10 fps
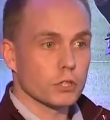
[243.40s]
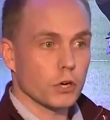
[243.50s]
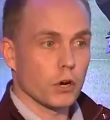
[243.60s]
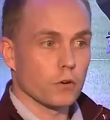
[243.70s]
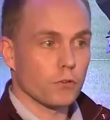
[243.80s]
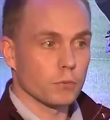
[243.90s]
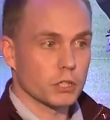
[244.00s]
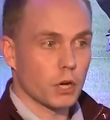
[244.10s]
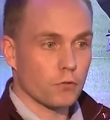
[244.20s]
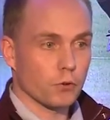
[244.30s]
return from a
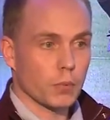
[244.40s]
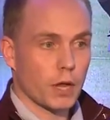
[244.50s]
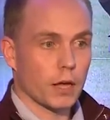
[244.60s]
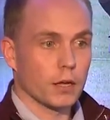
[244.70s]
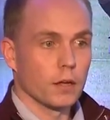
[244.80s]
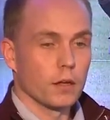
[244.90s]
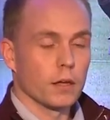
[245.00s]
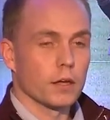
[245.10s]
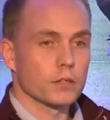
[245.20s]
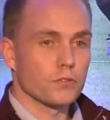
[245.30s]
shot from play
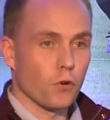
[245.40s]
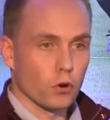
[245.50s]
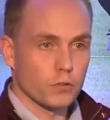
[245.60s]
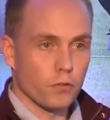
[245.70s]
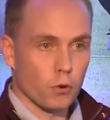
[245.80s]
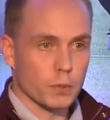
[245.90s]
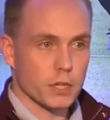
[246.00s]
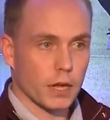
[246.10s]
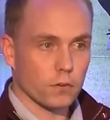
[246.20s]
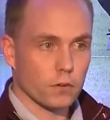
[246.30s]
is
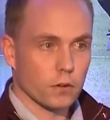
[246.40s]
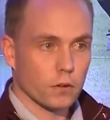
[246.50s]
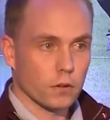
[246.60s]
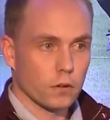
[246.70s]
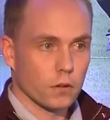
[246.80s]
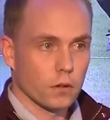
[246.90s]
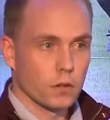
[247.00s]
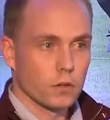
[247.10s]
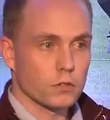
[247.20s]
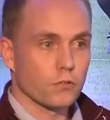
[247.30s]
44%.
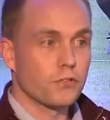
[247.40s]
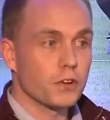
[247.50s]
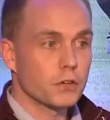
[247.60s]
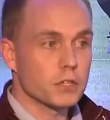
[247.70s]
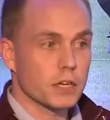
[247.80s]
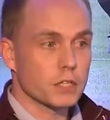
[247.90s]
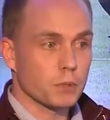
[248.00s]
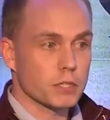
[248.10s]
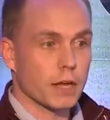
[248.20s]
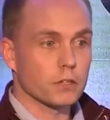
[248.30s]
So
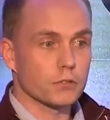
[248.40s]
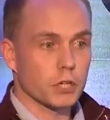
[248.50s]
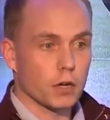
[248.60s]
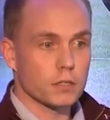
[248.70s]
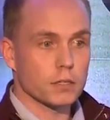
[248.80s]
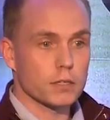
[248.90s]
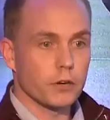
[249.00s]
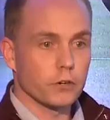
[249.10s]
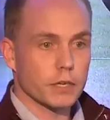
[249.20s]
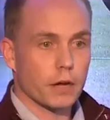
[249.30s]
56% of shots at
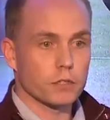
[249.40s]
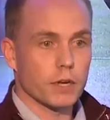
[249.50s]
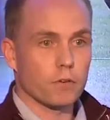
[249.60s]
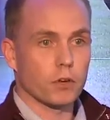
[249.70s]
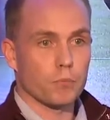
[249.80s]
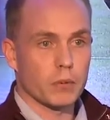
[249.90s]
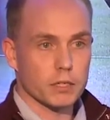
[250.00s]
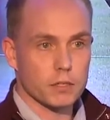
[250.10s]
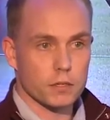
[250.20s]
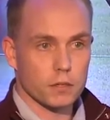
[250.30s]
senior inter-county level are
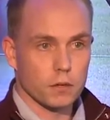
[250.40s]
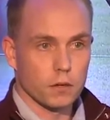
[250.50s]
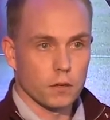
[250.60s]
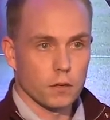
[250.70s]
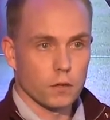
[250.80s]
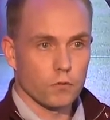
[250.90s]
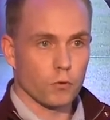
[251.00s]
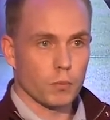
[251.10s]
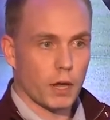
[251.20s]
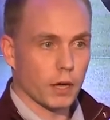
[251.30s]
missed
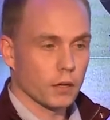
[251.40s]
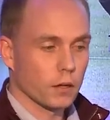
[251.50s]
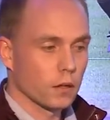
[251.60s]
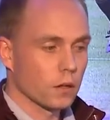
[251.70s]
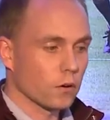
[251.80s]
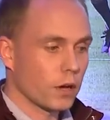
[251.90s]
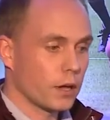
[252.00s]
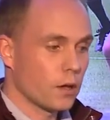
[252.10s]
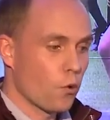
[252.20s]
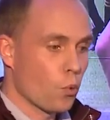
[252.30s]
from play. Okay?